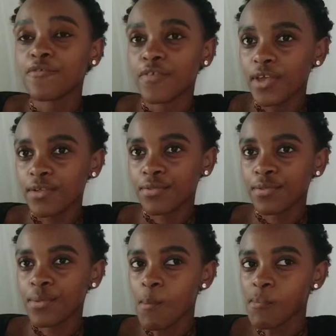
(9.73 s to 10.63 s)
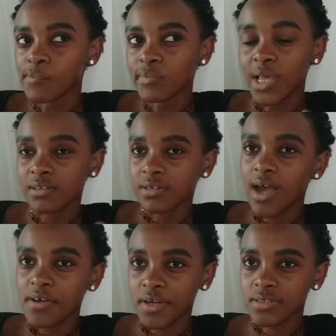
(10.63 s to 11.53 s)
faith and
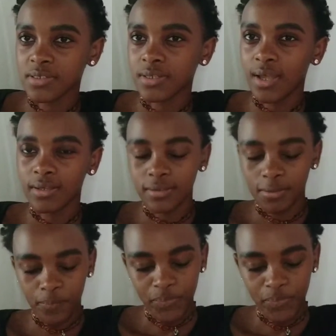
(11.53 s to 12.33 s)
character like